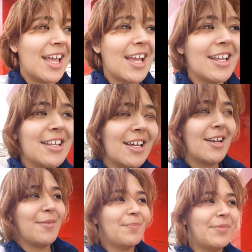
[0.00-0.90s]
and
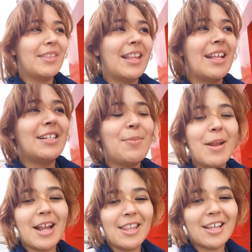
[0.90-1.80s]

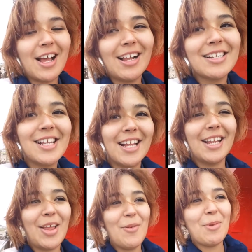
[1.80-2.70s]
depending on the
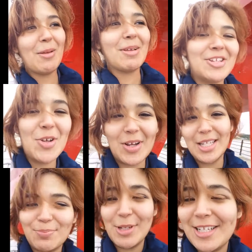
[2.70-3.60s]
content, it may be too
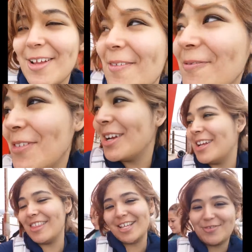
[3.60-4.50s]
explicit for
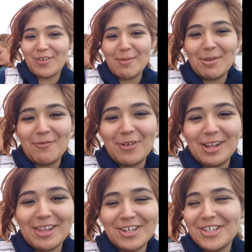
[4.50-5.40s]
this
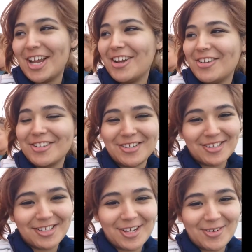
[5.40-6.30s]
family-friendly channel.
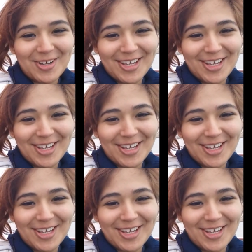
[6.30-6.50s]
So